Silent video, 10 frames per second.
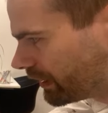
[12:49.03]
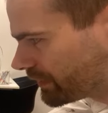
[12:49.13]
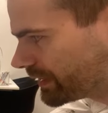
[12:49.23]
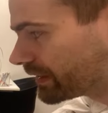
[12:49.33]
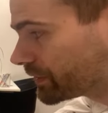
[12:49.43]

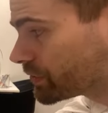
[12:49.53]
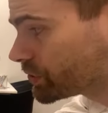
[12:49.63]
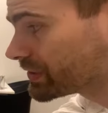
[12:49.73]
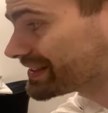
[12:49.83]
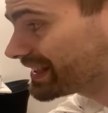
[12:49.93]
thing you
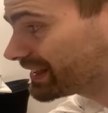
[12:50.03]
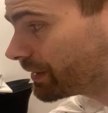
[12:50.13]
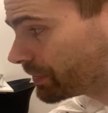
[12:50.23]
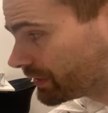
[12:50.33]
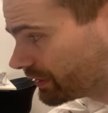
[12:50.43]
should set
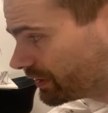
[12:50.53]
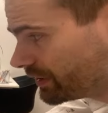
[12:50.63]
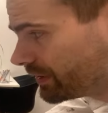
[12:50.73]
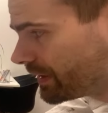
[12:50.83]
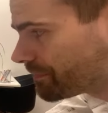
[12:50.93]
up
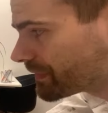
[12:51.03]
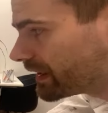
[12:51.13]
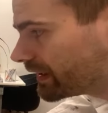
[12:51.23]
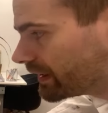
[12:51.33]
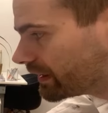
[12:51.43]
here
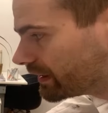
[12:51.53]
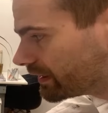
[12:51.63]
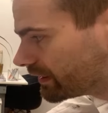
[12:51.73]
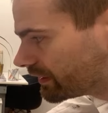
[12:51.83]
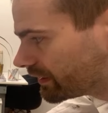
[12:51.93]

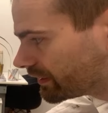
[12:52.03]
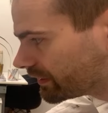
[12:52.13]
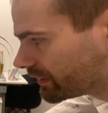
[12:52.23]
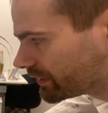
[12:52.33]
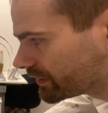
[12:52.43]

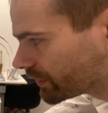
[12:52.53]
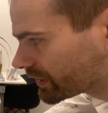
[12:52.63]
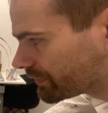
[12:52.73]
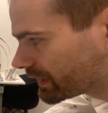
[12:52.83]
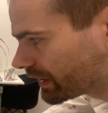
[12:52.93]
is
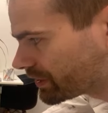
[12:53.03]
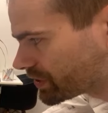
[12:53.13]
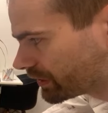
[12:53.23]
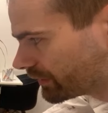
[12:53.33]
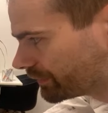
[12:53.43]

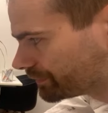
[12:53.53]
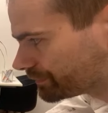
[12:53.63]
notification,